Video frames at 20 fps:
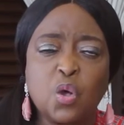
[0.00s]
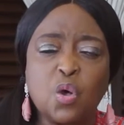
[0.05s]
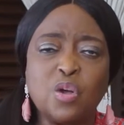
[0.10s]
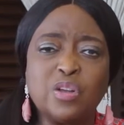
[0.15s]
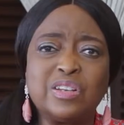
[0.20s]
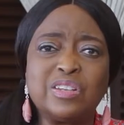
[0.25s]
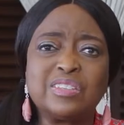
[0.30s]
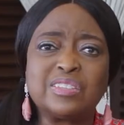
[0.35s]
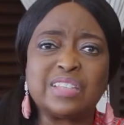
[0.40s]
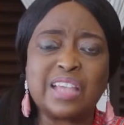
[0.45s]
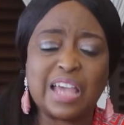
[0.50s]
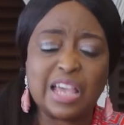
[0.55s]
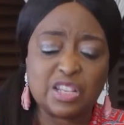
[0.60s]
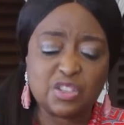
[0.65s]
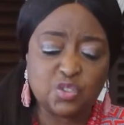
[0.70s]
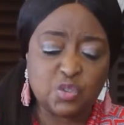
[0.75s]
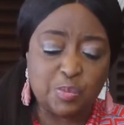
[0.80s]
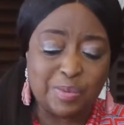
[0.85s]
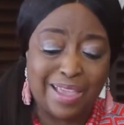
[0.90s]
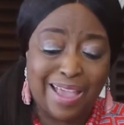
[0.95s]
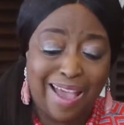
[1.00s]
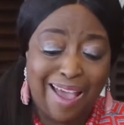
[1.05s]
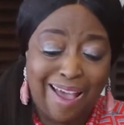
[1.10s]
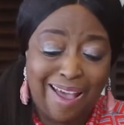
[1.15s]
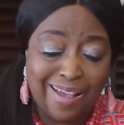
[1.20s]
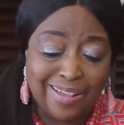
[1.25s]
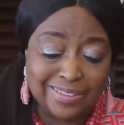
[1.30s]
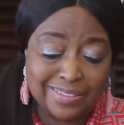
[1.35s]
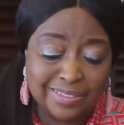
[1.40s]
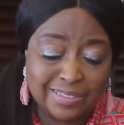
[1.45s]
God desires to be
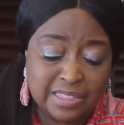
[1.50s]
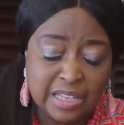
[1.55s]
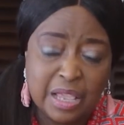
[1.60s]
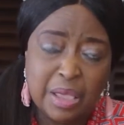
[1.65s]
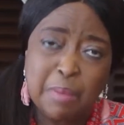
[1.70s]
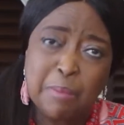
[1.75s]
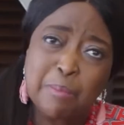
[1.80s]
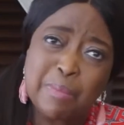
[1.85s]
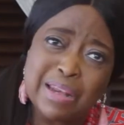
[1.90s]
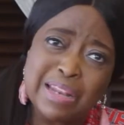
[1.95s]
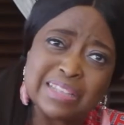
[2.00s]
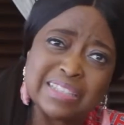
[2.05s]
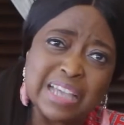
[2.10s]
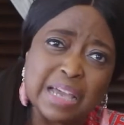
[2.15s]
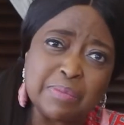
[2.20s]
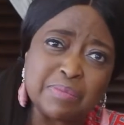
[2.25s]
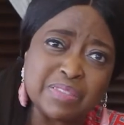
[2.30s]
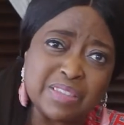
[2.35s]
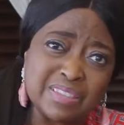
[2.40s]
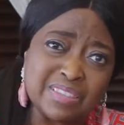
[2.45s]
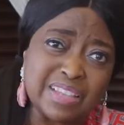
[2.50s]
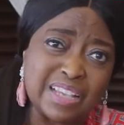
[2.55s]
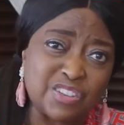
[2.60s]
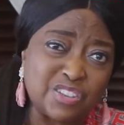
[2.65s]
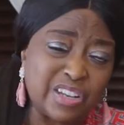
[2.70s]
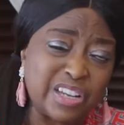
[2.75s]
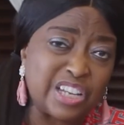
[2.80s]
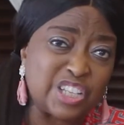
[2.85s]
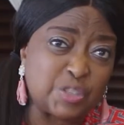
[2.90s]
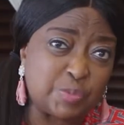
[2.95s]
asked. Many times, this is
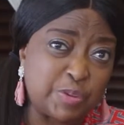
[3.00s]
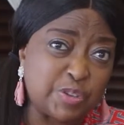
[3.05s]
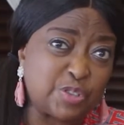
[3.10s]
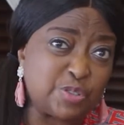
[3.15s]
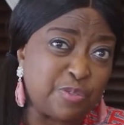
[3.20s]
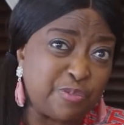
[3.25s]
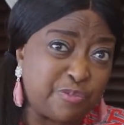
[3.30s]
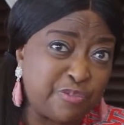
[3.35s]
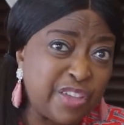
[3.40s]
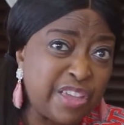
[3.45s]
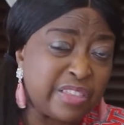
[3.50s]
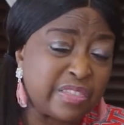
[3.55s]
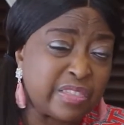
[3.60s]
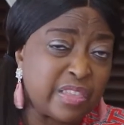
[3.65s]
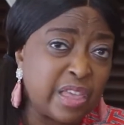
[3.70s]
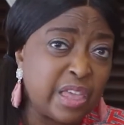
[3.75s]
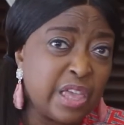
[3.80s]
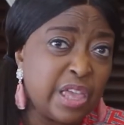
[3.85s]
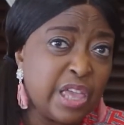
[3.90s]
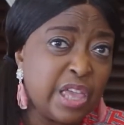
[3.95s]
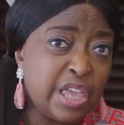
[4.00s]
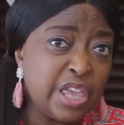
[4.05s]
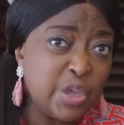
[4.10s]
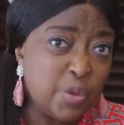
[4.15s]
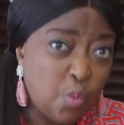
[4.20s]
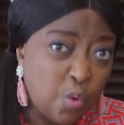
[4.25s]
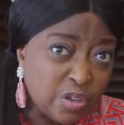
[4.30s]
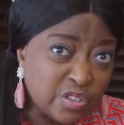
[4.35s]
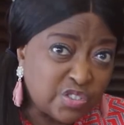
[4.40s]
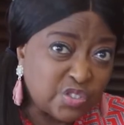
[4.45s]
actually an expression of faith. He
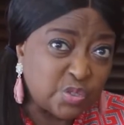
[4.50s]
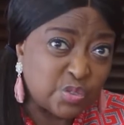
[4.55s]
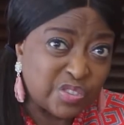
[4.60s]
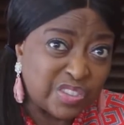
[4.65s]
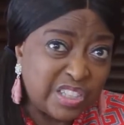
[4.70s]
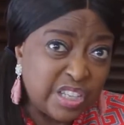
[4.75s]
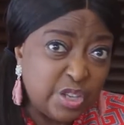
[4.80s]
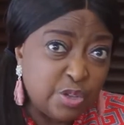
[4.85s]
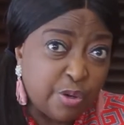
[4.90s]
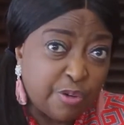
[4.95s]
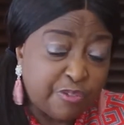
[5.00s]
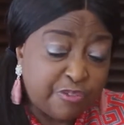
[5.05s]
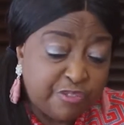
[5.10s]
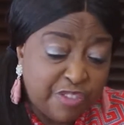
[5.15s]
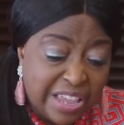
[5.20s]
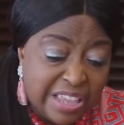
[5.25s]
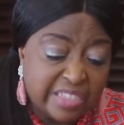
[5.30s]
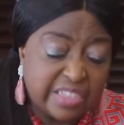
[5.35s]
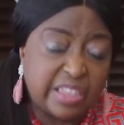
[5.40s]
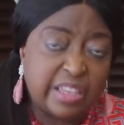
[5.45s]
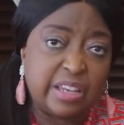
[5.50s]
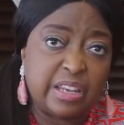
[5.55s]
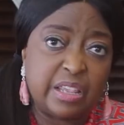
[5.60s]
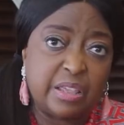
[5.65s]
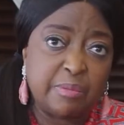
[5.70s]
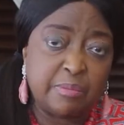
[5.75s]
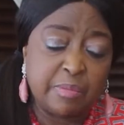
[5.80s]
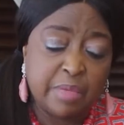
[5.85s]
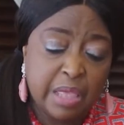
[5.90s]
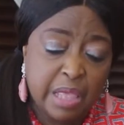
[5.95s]
wants to see your faith in
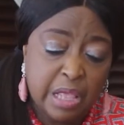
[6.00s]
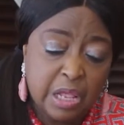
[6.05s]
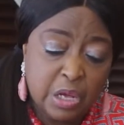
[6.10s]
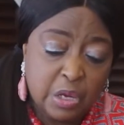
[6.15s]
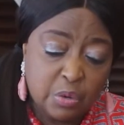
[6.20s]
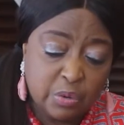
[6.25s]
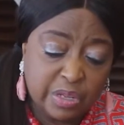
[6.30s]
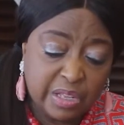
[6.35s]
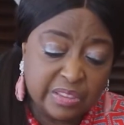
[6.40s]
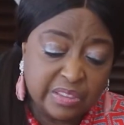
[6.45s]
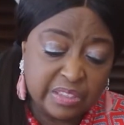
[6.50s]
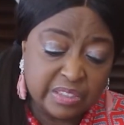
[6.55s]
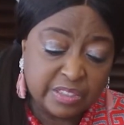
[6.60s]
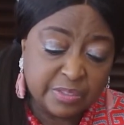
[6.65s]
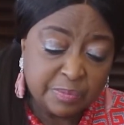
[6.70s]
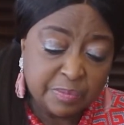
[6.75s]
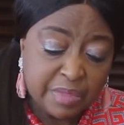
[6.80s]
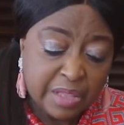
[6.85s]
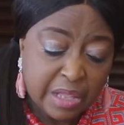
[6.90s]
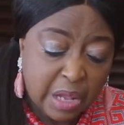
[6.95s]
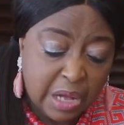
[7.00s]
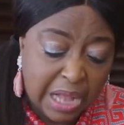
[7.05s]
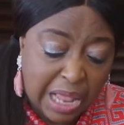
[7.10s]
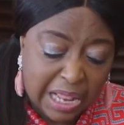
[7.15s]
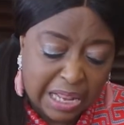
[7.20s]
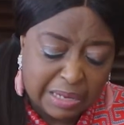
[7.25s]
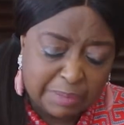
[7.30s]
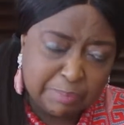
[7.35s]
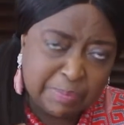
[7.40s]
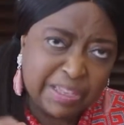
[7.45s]
him. Look at this.
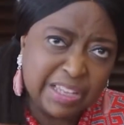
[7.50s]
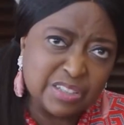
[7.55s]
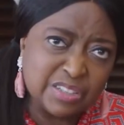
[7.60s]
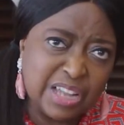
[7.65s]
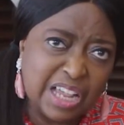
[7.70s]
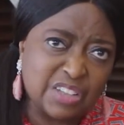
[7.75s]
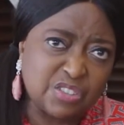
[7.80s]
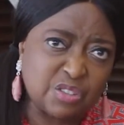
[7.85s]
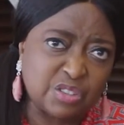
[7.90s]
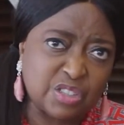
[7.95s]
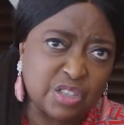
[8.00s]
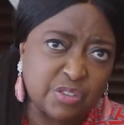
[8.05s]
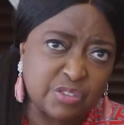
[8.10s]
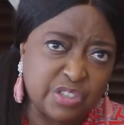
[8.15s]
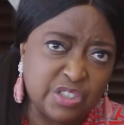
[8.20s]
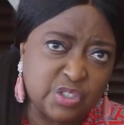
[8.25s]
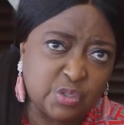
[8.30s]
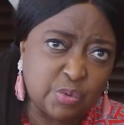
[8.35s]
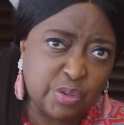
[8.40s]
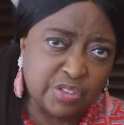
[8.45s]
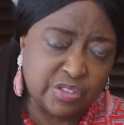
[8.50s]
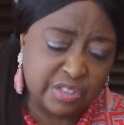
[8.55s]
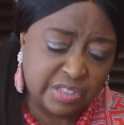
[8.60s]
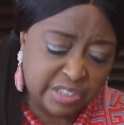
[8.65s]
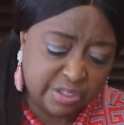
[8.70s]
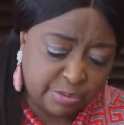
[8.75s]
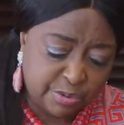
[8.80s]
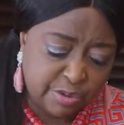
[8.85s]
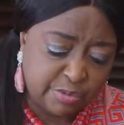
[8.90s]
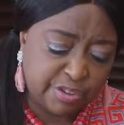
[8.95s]
Begin to ask yourself these questions. The
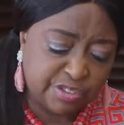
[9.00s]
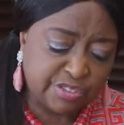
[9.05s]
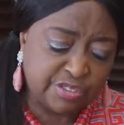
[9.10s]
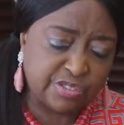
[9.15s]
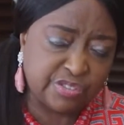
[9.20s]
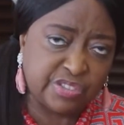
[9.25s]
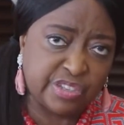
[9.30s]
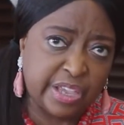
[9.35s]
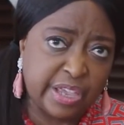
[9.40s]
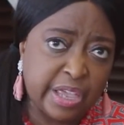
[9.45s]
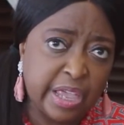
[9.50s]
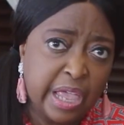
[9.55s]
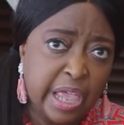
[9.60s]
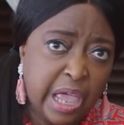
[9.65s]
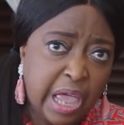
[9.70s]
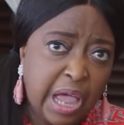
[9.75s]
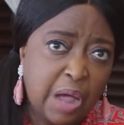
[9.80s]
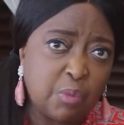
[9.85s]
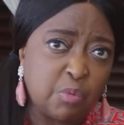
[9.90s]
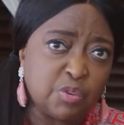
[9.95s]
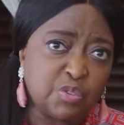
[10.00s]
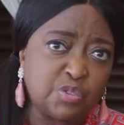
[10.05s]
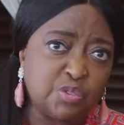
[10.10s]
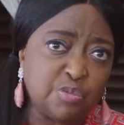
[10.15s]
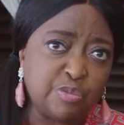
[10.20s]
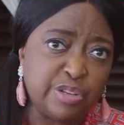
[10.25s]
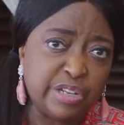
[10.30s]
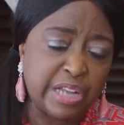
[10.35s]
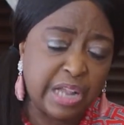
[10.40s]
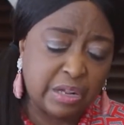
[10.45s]
three questions here I want to
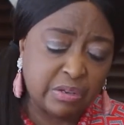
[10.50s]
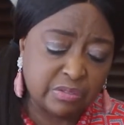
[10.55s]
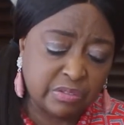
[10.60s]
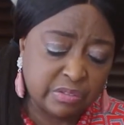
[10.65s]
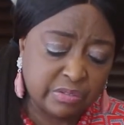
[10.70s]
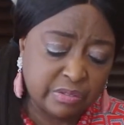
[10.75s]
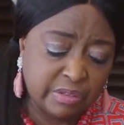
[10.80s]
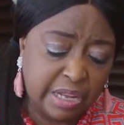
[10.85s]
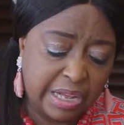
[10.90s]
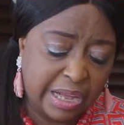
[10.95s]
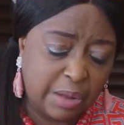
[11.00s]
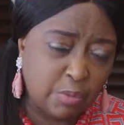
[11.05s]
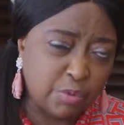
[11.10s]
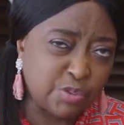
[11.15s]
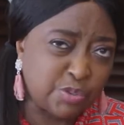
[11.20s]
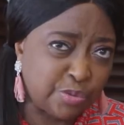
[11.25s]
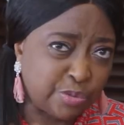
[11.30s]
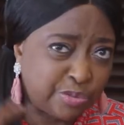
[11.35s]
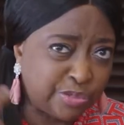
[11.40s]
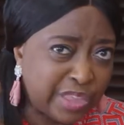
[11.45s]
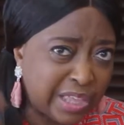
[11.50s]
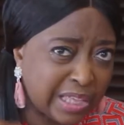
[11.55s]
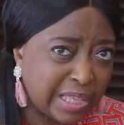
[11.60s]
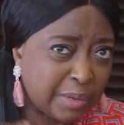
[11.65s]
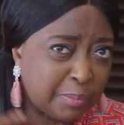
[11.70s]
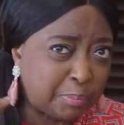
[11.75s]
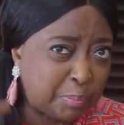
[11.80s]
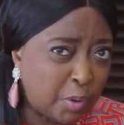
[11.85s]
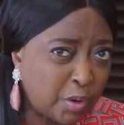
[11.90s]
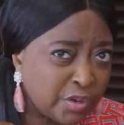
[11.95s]
read out, and I want you to think
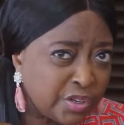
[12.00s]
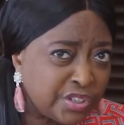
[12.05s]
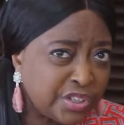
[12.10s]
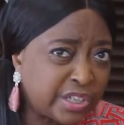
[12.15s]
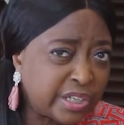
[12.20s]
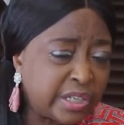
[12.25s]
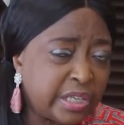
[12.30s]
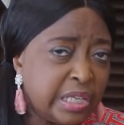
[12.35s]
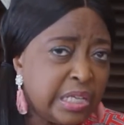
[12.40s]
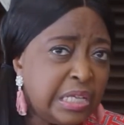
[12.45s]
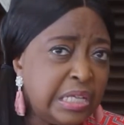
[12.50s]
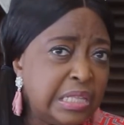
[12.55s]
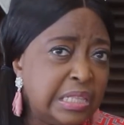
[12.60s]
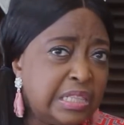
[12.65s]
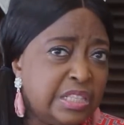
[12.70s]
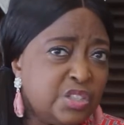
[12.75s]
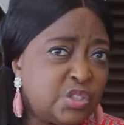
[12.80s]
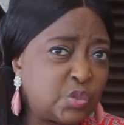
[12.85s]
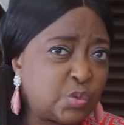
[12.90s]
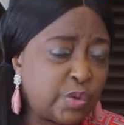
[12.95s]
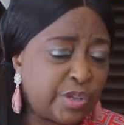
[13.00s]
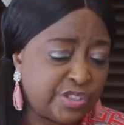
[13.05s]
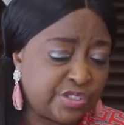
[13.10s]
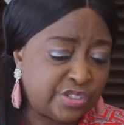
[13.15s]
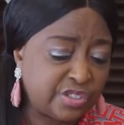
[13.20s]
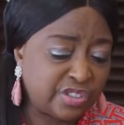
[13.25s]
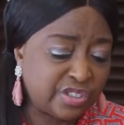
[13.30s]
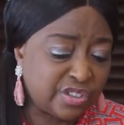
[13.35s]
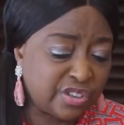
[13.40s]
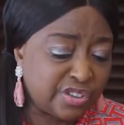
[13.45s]
and ponder these
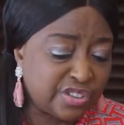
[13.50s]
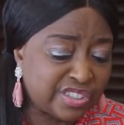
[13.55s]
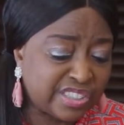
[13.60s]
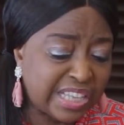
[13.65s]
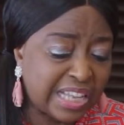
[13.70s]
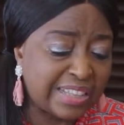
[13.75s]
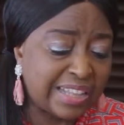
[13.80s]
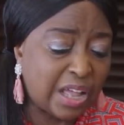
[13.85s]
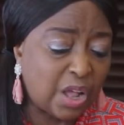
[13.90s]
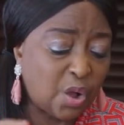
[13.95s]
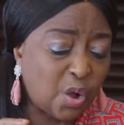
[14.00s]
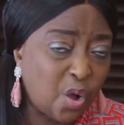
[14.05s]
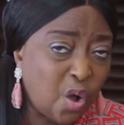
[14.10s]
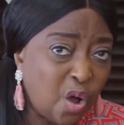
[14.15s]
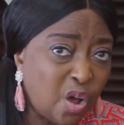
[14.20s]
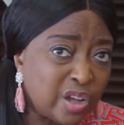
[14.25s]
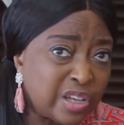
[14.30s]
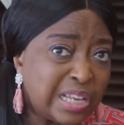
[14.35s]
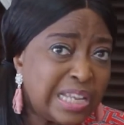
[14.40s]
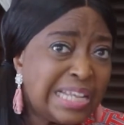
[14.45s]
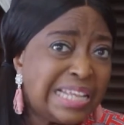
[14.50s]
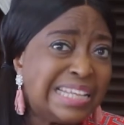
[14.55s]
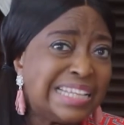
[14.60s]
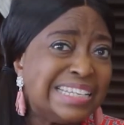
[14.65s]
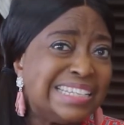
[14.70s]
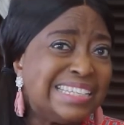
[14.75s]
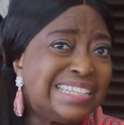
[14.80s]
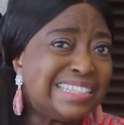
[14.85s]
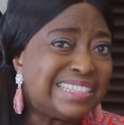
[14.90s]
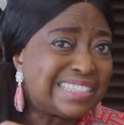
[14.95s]
questions and understand that God
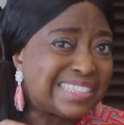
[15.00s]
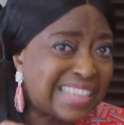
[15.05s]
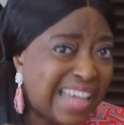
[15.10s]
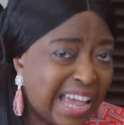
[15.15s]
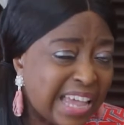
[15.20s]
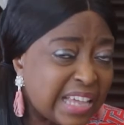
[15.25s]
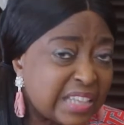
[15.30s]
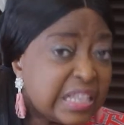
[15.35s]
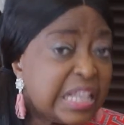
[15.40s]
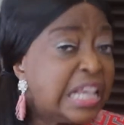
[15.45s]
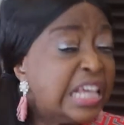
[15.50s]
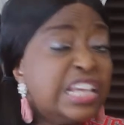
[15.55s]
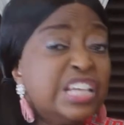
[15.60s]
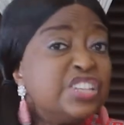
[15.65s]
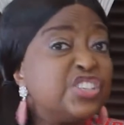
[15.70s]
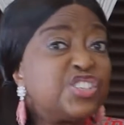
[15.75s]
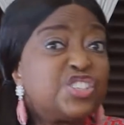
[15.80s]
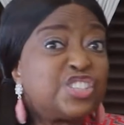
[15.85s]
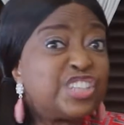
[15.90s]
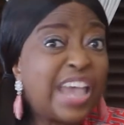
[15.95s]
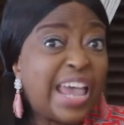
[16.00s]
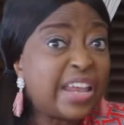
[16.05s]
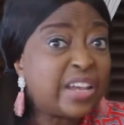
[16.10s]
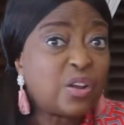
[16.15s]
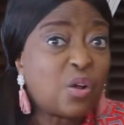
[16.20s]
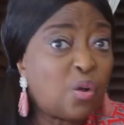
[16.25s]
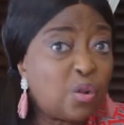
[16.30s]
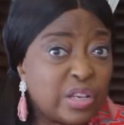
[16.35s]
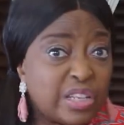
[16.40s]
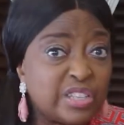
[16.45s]
desires, he shared
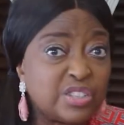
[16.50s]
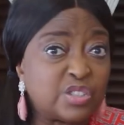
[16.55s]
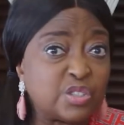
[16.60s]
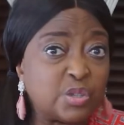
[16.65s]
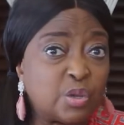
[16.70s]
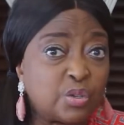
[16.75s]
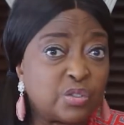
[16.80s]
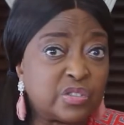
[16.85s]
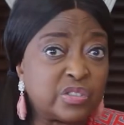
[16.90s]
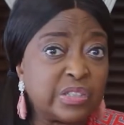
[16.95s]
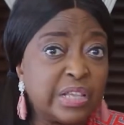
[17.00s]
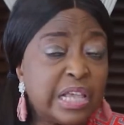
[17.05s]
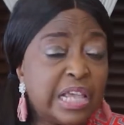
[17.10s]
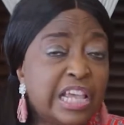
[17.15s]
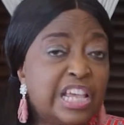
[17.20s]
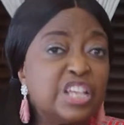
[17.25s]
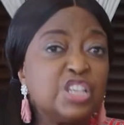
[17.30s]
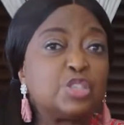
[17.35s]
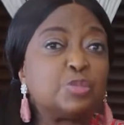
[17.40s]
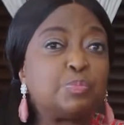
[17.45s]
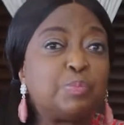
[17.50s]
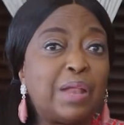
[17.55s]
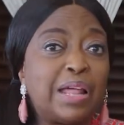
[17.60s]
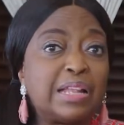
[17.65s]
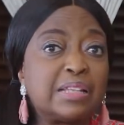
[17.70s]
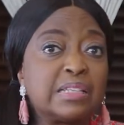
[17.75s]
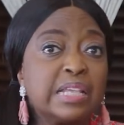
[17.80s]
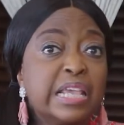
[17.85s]
all his thoughts, his plans